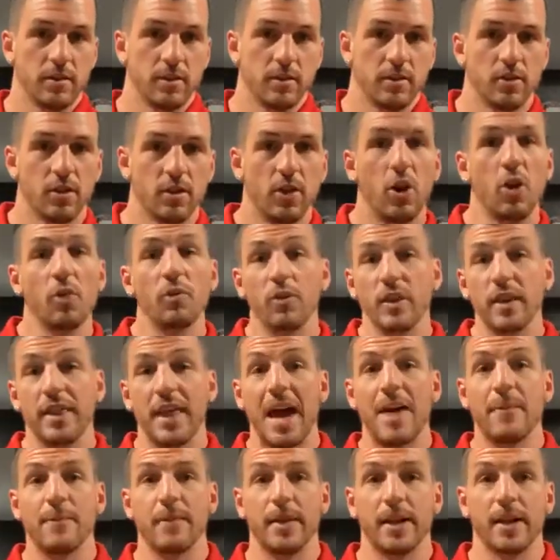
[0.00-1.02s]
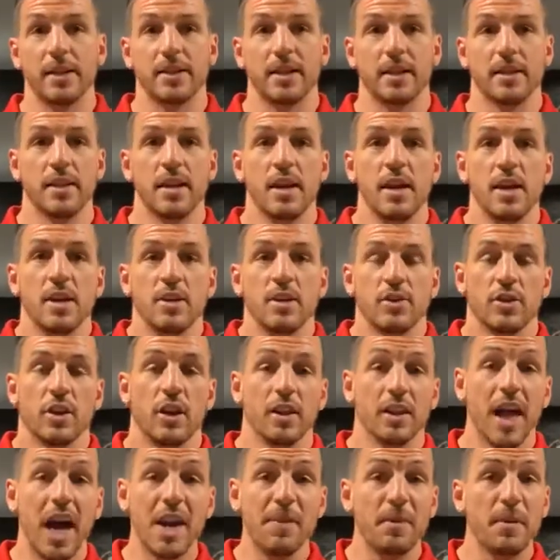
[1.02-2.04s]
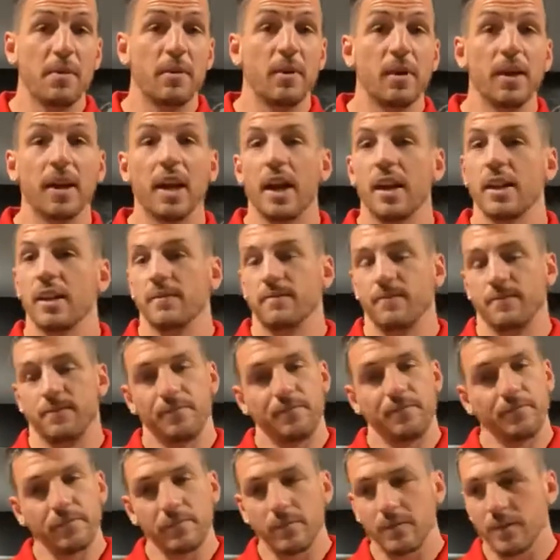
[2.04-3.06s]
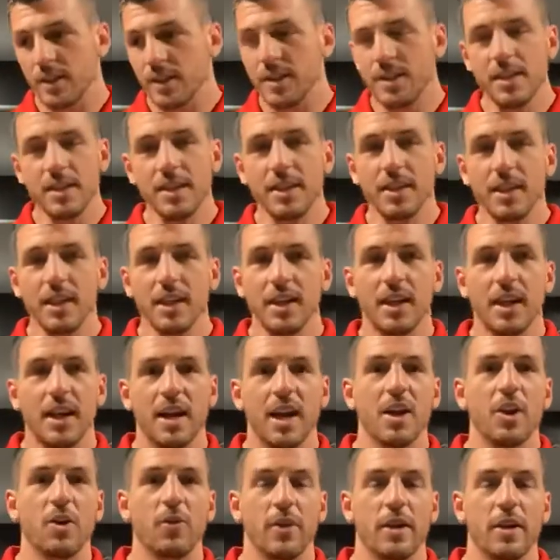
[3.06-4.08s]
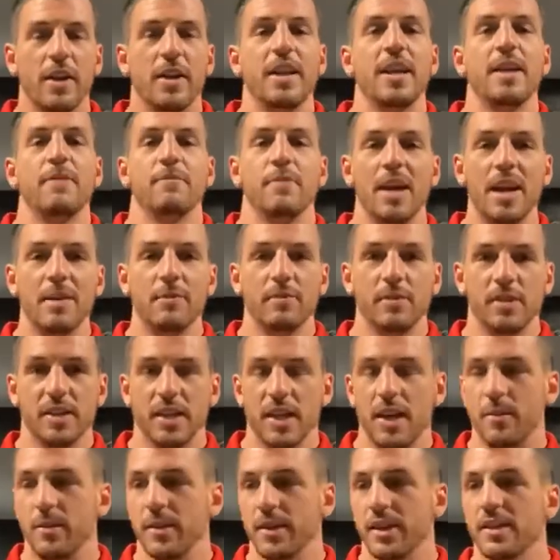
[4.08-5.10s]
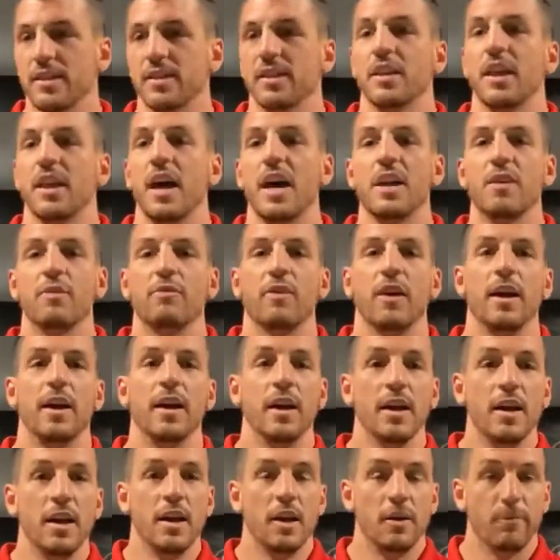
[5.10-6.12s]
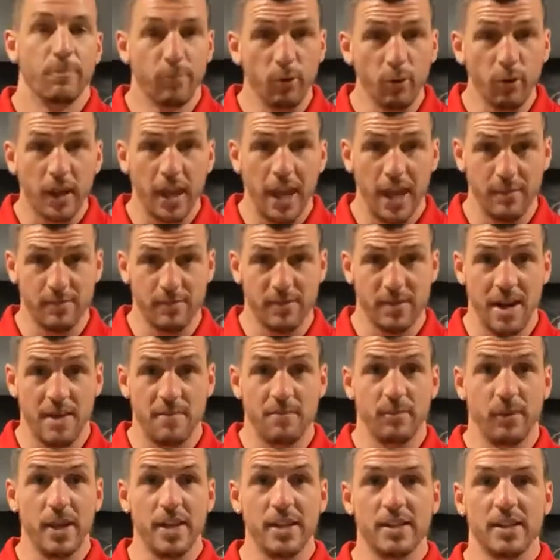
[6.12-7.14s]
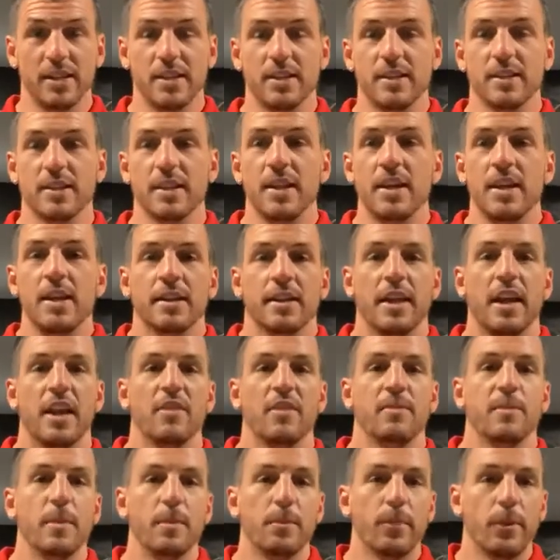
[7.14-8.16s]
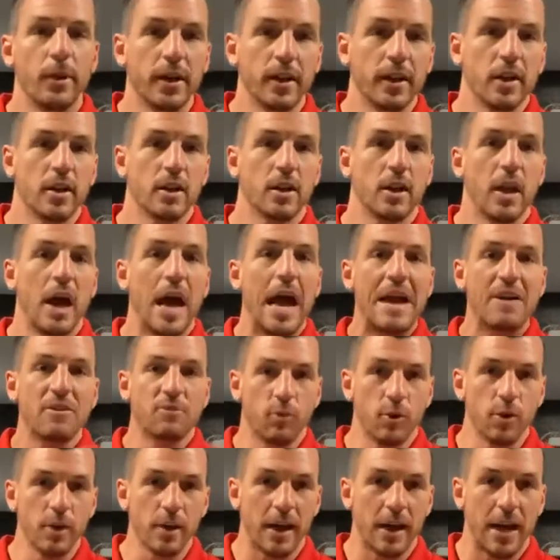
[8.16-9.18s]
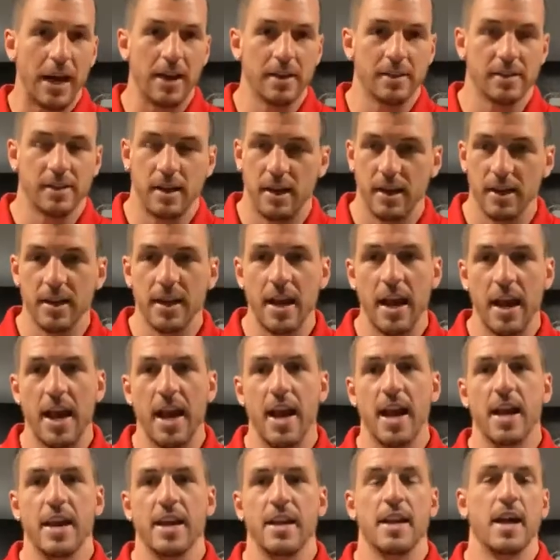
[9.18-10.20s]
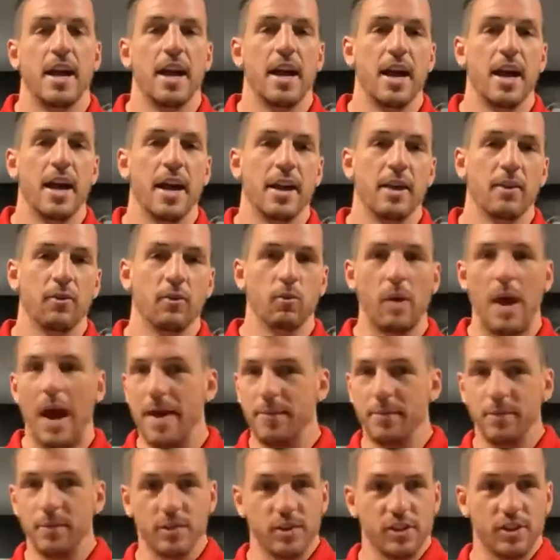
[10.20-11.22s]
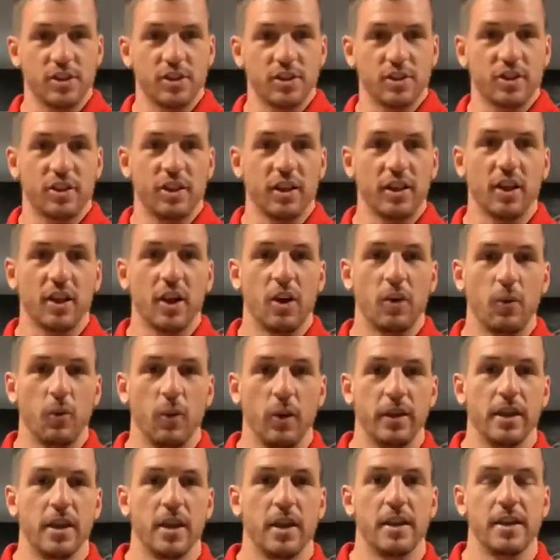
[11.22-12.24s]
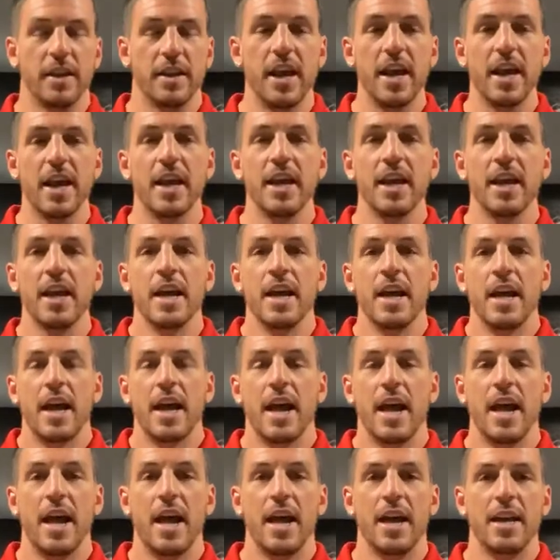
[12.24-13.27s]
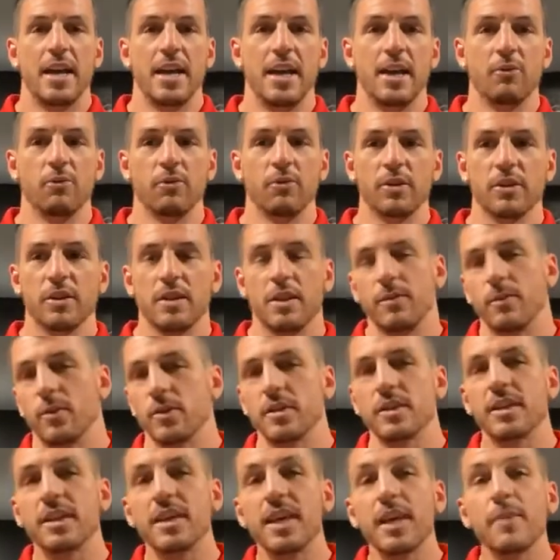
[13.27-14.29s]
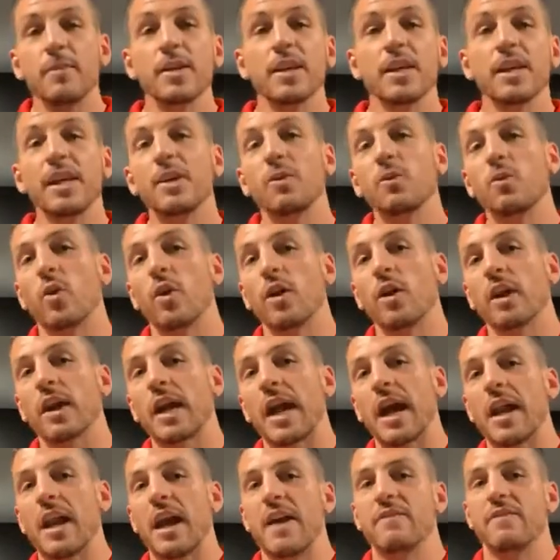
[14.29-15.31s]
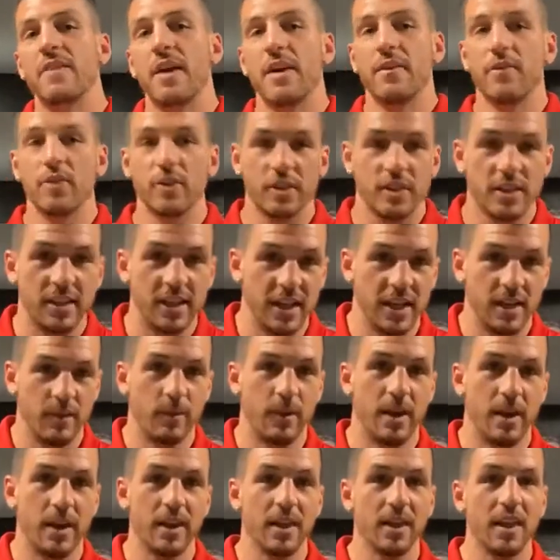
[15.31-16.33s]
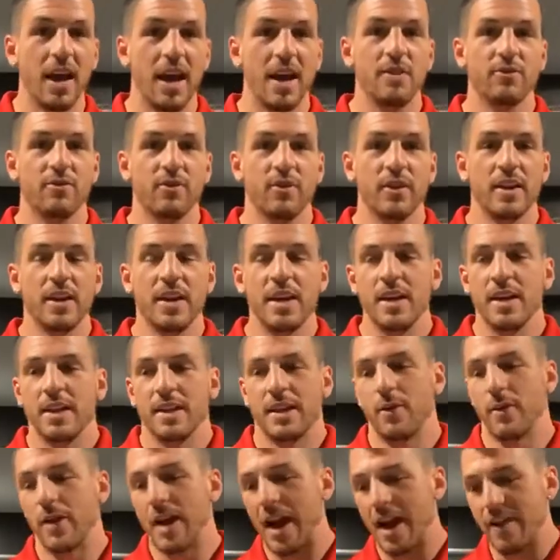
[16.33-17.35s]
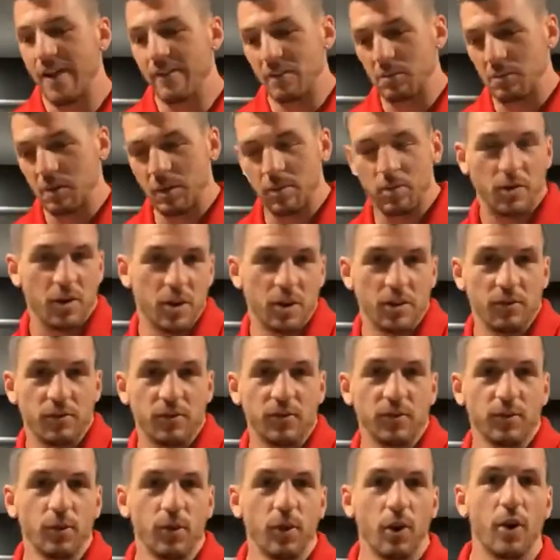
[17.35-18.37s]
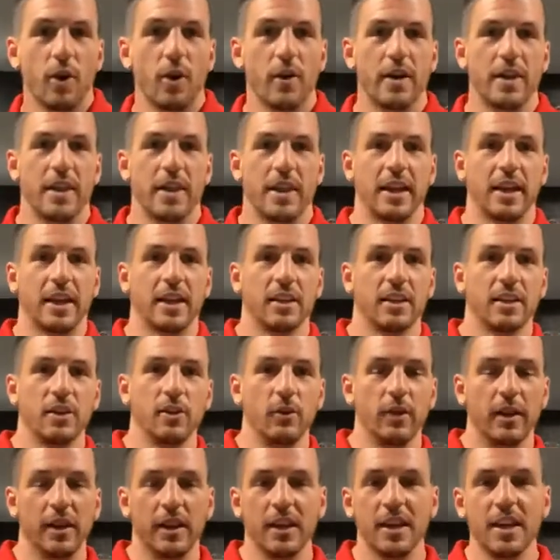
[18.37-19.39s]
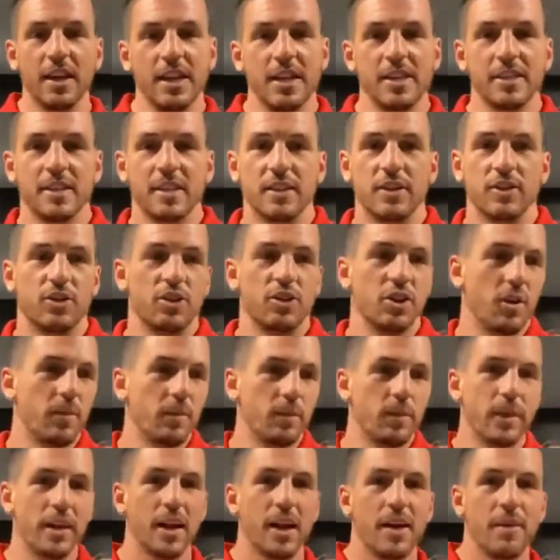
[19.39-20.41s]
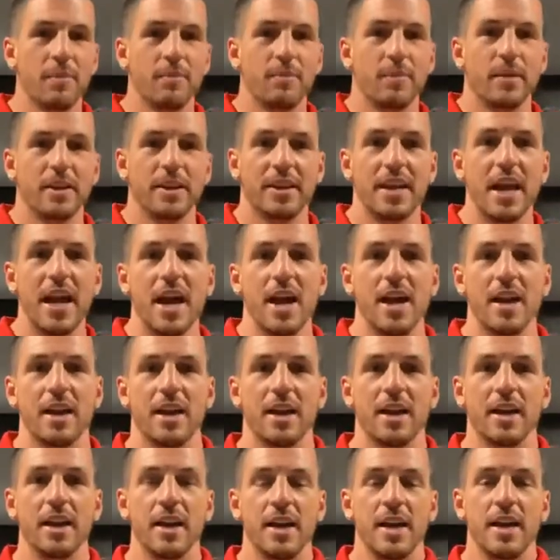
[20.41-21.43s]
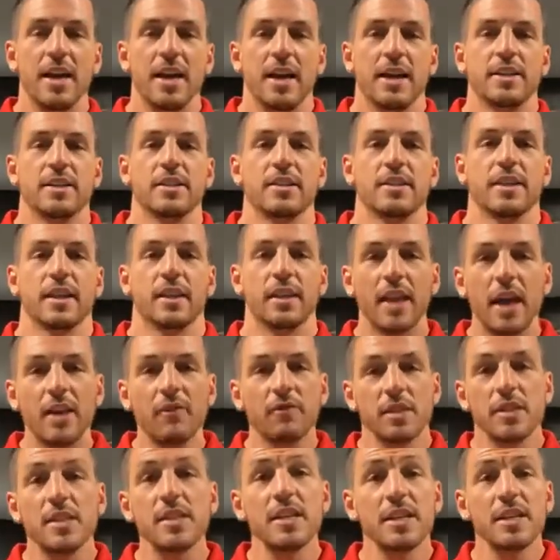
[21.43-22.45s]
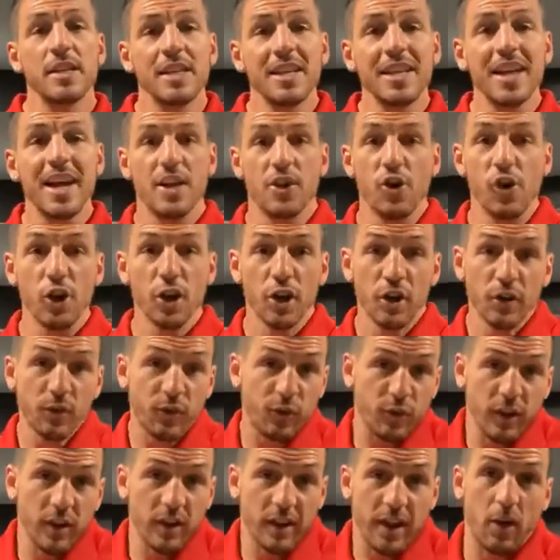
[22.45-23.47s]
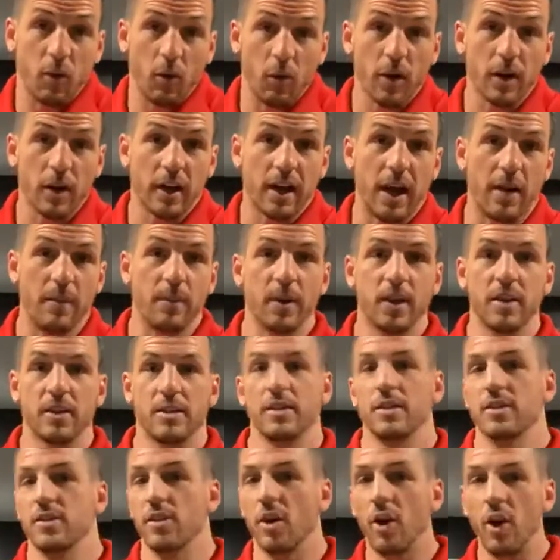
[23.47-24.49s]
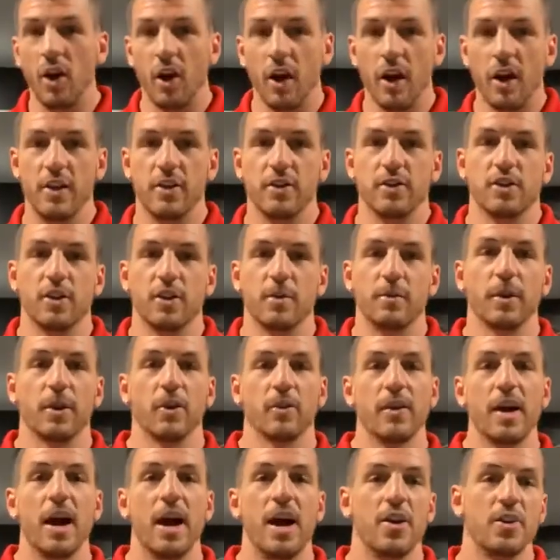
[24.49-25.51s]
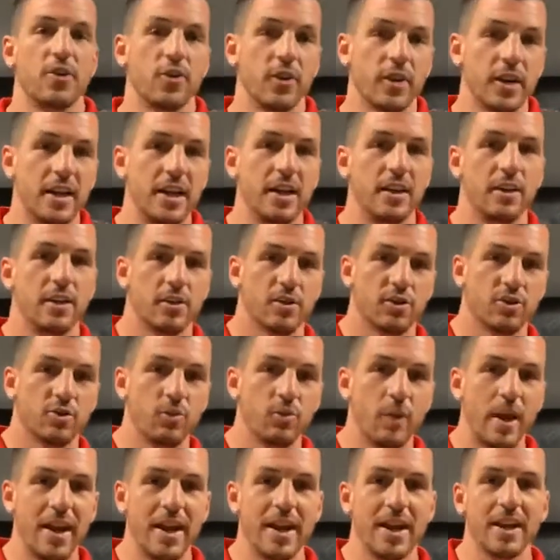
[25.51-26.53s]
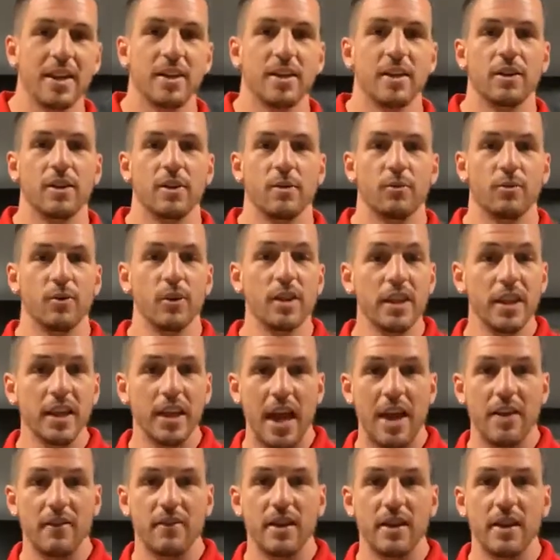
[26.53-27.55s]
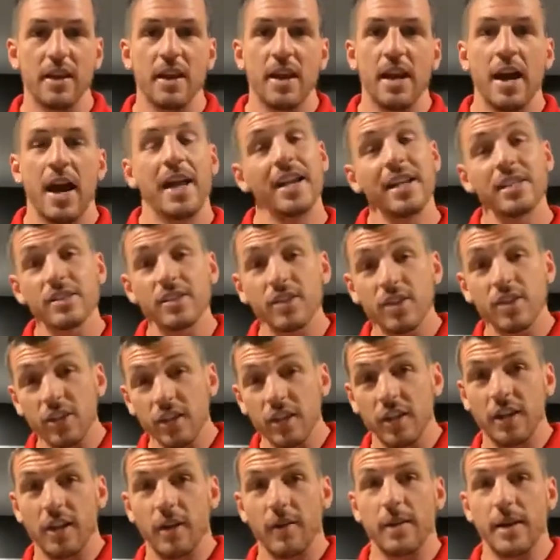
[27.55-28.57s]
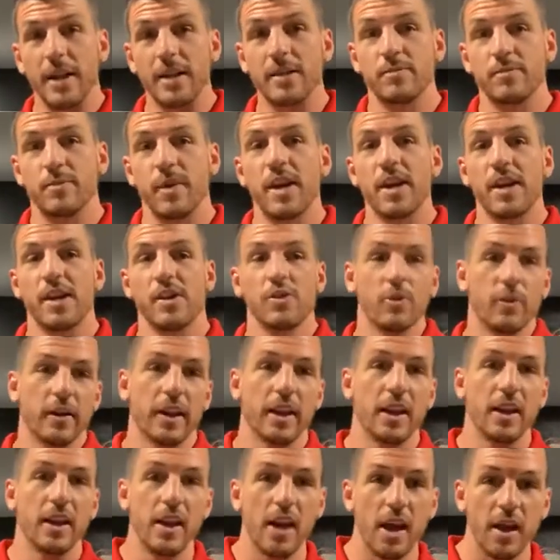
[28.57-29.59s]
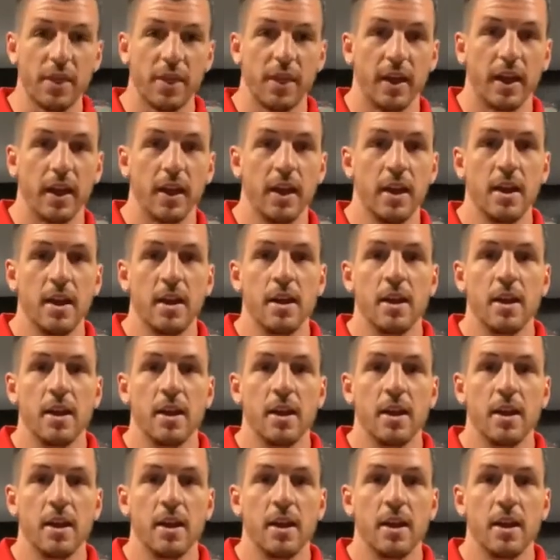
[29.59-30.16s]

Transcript: So hopefully that makes sense. So a lot of people, again, and I don't wanna name names here, but there's a lot of boot camp type places that have been putting their live workouts on, and I happened to just click on one the other day, and it was the most gimmicky workout I've ever seen in my life. They were having people on the floor and like doing this and jumping up and down. And it's just like that. Yeah, you're going to feel that workout because it's hard. You're jumping around, you're sweating, you're breathing heavy. And that's good. I mean, it's better than doing nothing.